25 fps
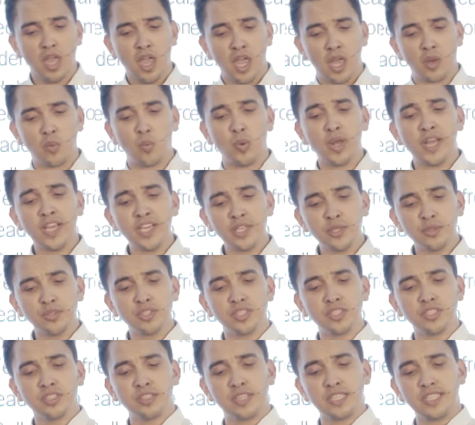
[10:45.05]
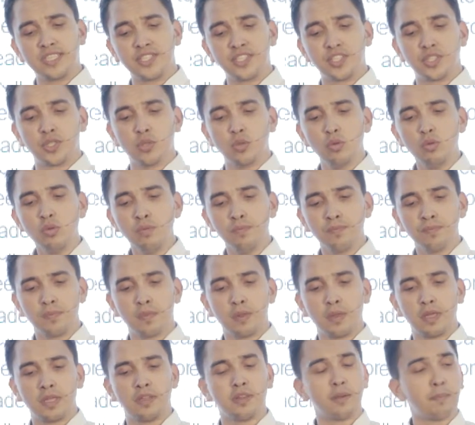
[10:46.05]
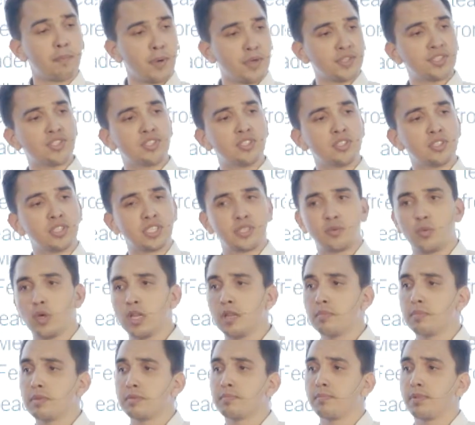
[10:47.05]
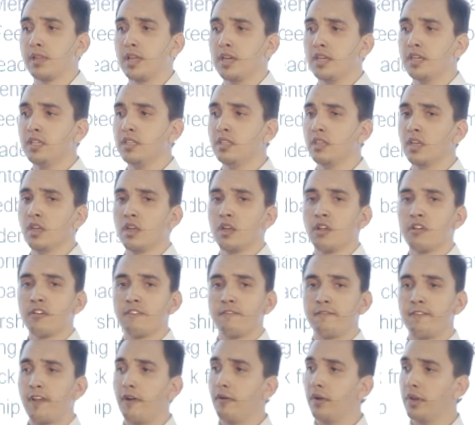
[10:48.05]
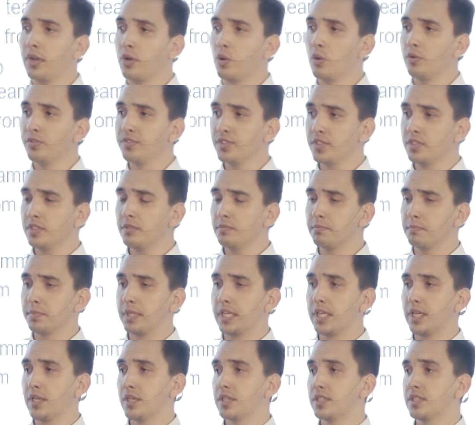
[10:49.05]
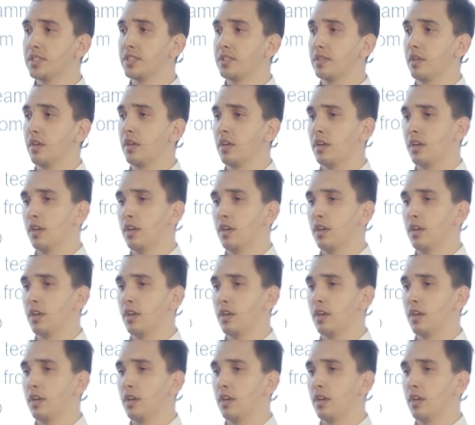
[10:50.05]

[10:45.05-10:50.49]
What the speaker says: and we are using this tool in the personal development planning very often because